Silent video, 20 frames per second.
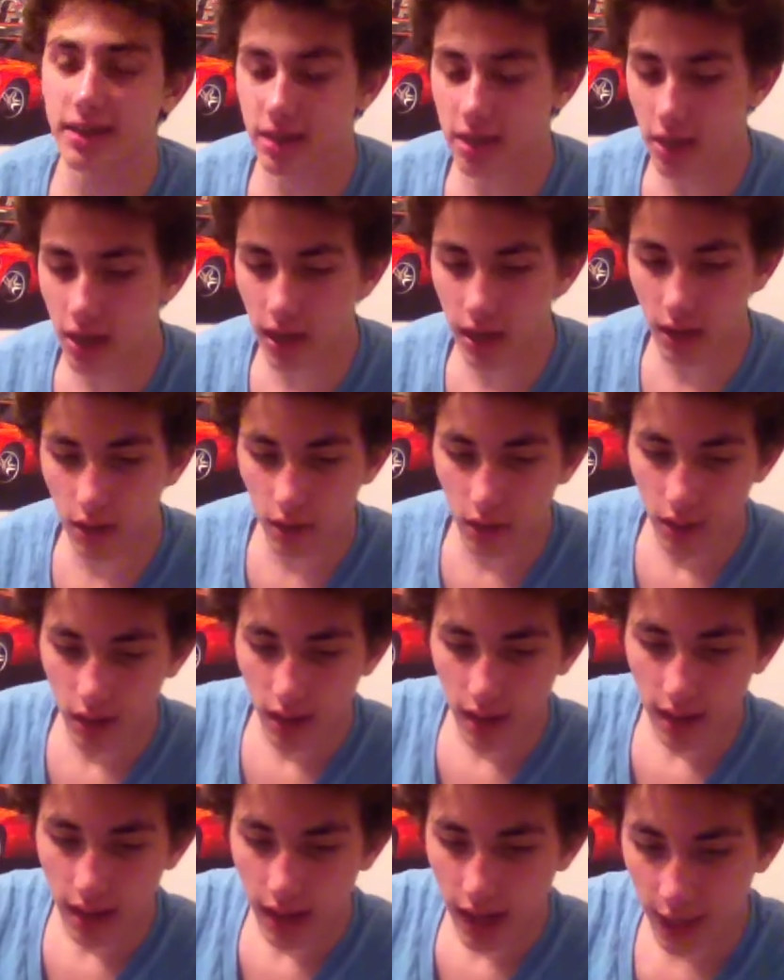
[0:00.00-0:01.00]
now.
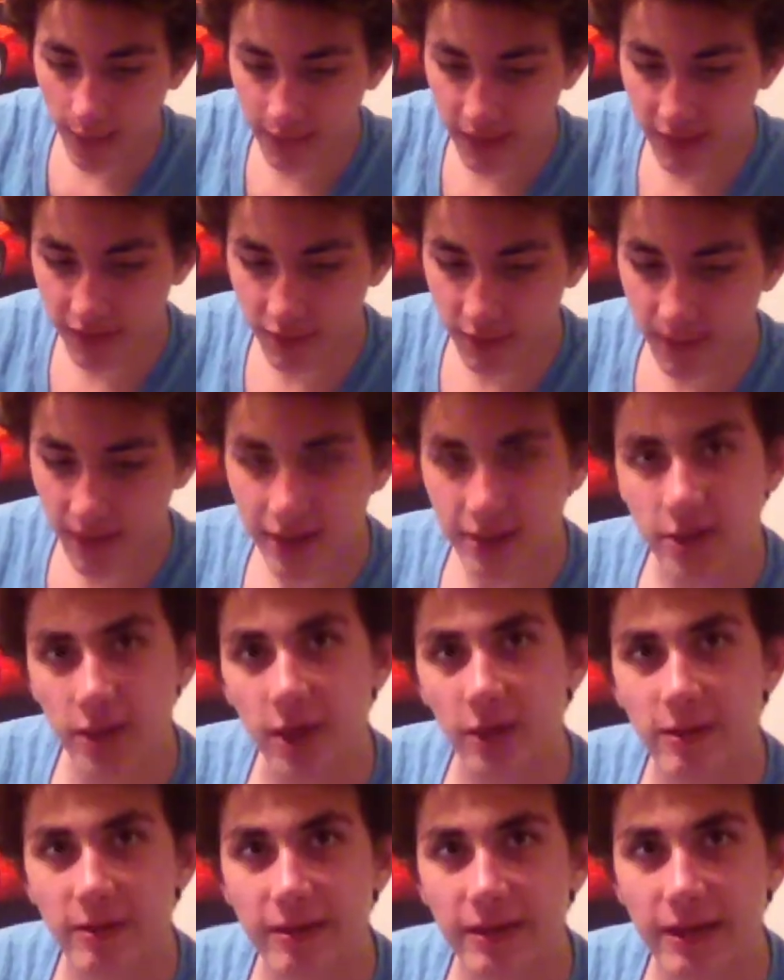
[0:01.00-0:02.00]
I'm gonna give you my
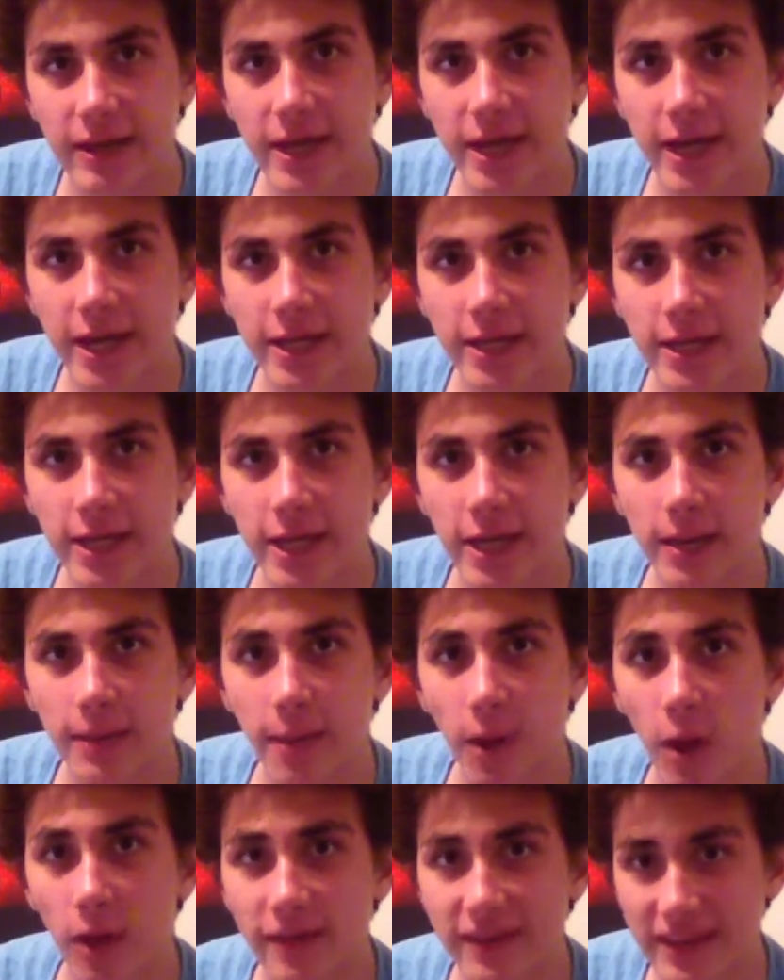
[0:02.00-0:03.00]
thoughts on um,
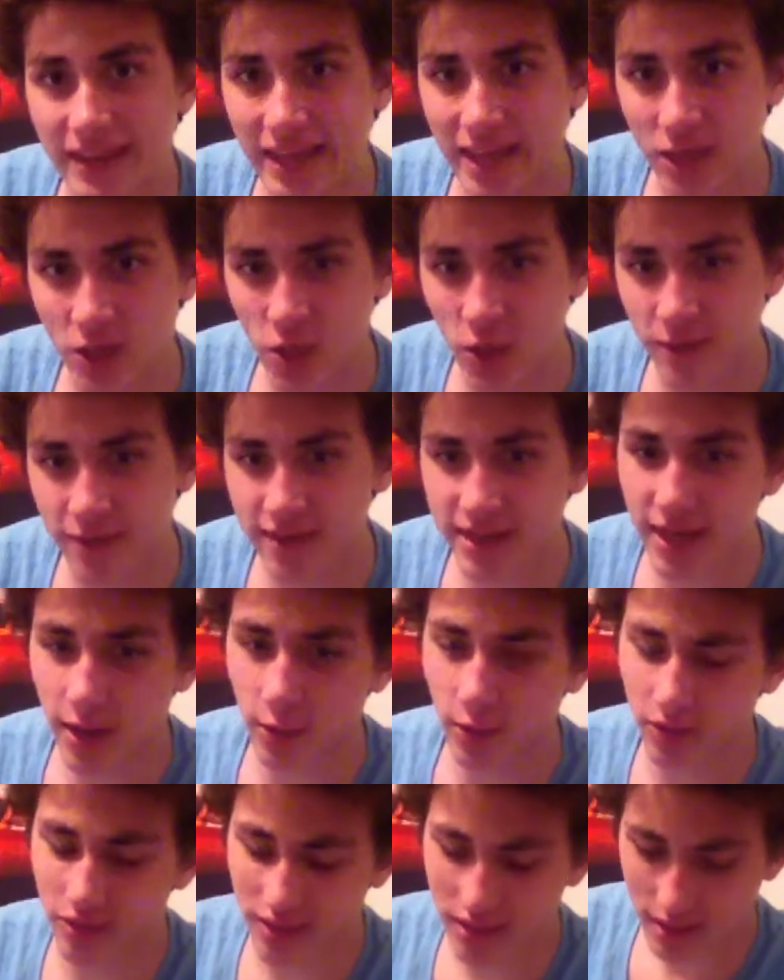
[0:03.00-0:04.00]
all this like service
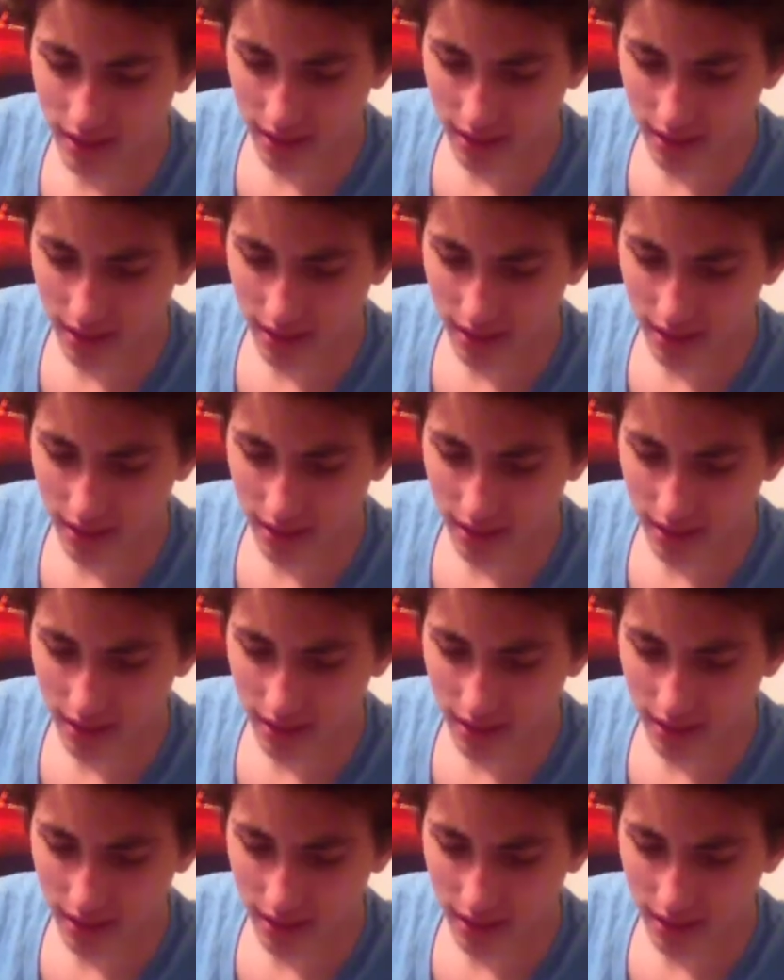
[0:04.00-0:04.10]
hours